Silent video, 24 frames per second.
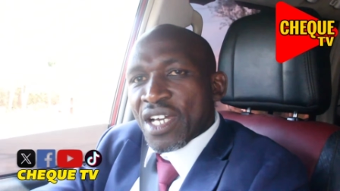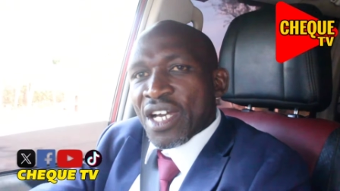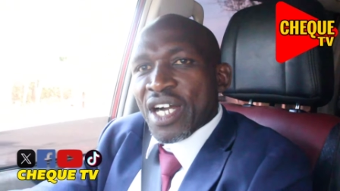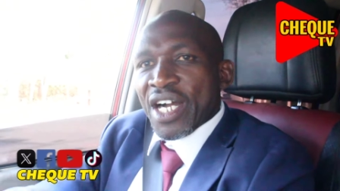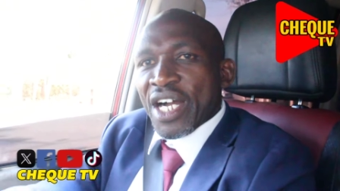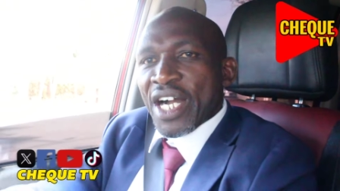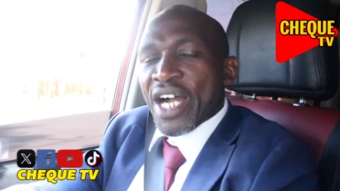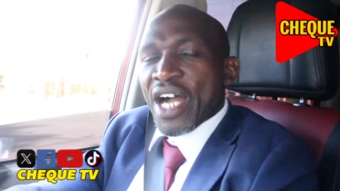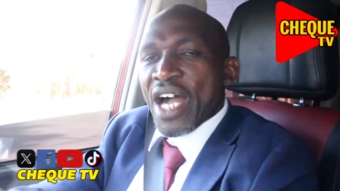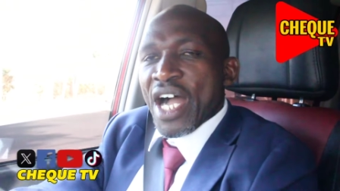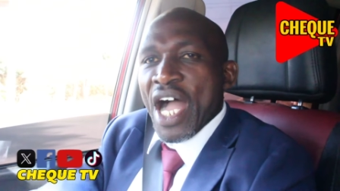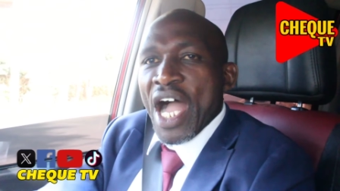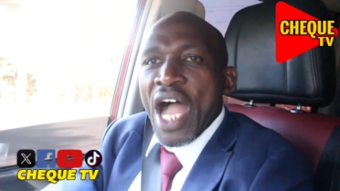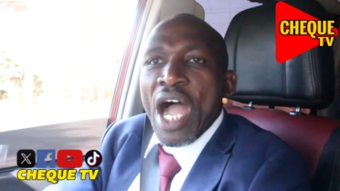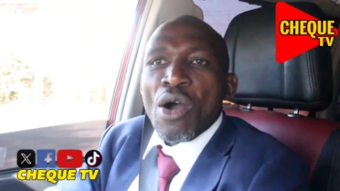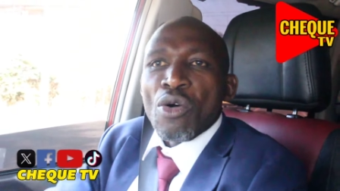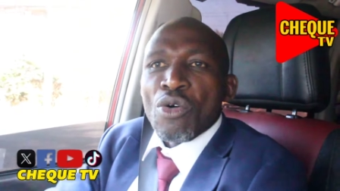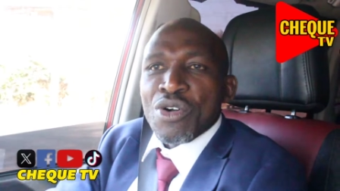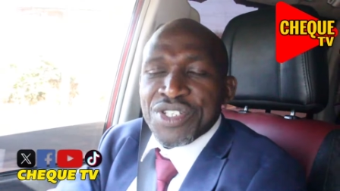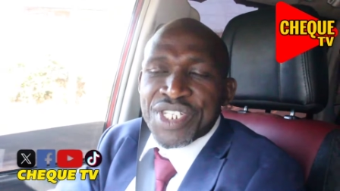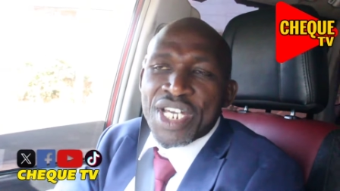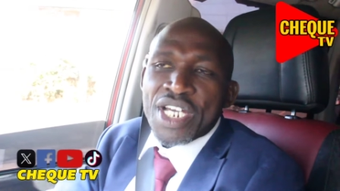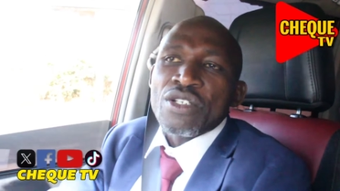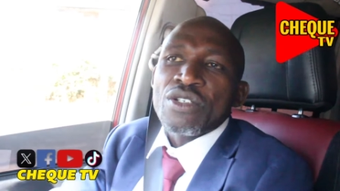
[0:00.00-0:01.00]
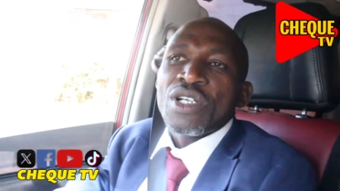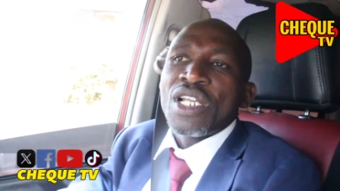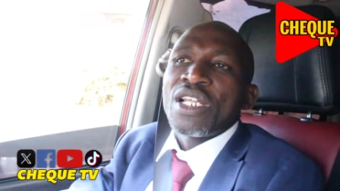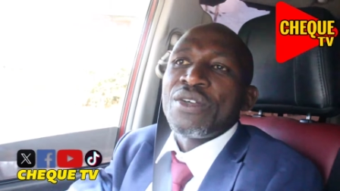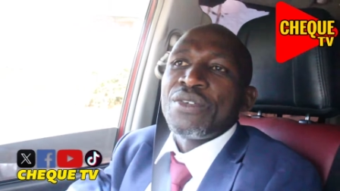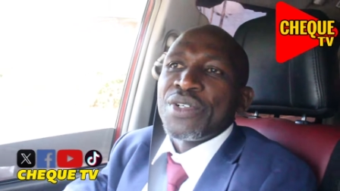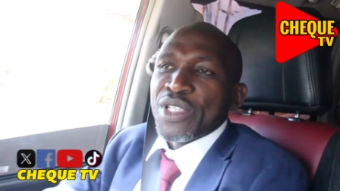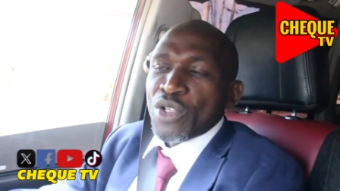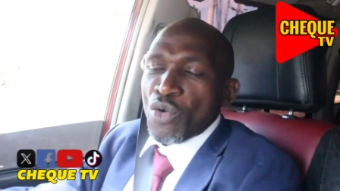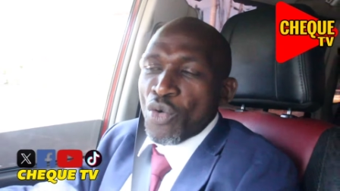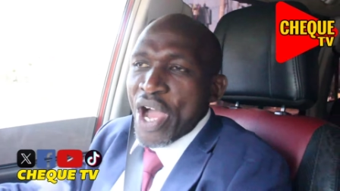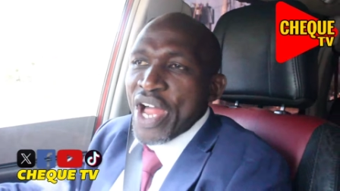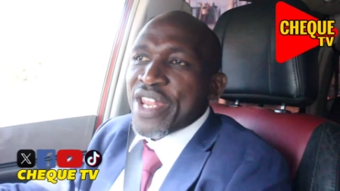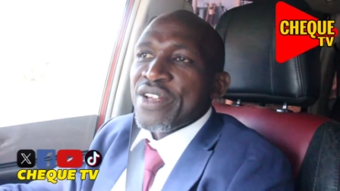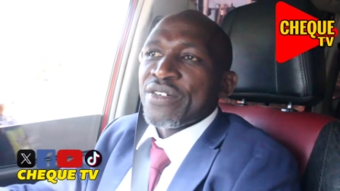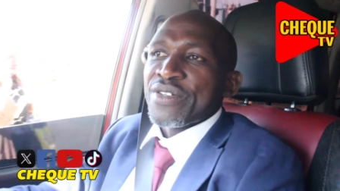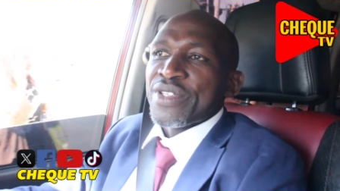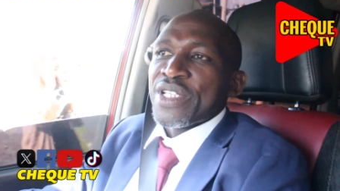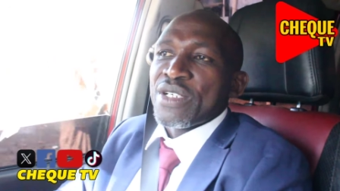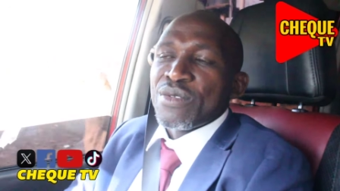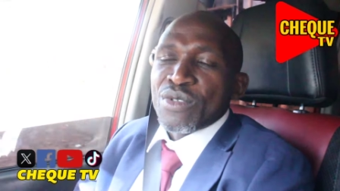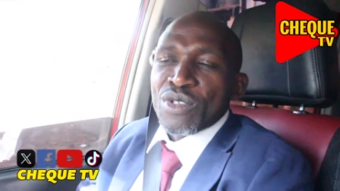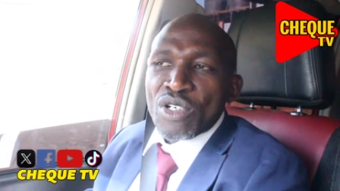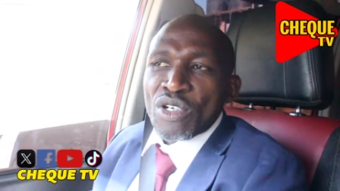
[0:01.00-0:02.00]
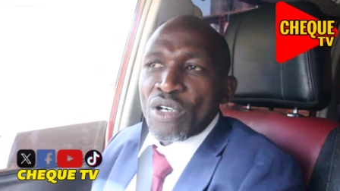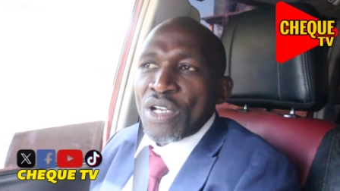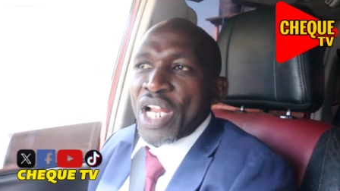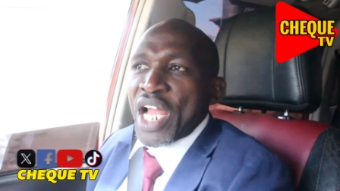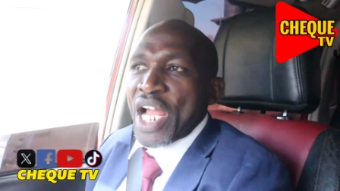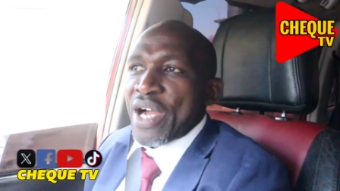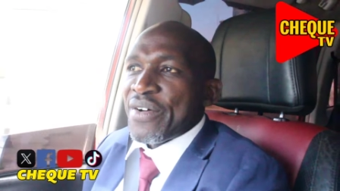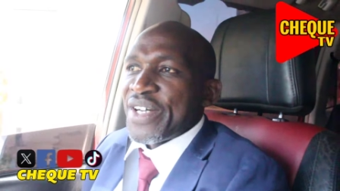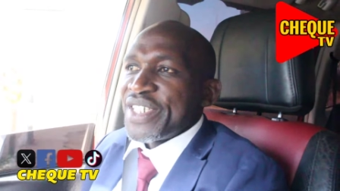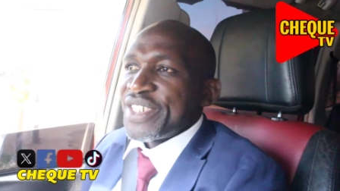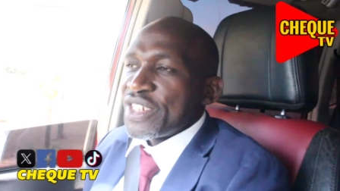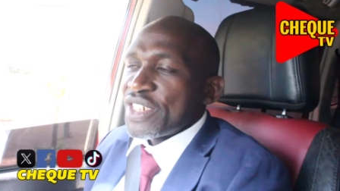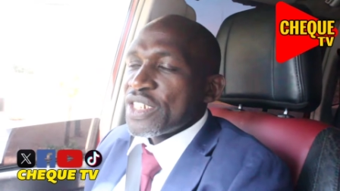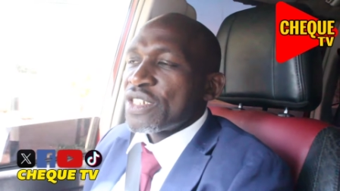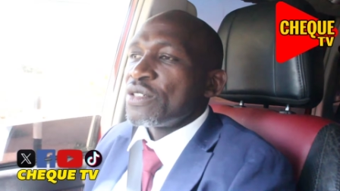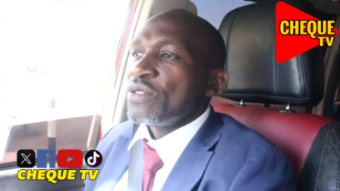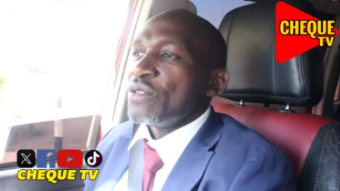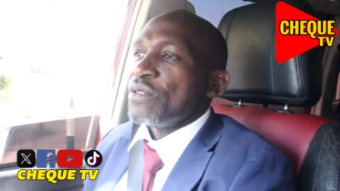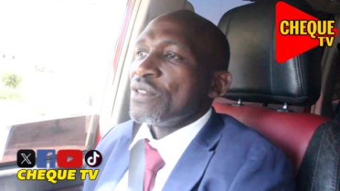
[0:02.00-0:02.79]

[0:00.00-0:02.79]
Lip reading: I was actually with one of them called Kawanjiku.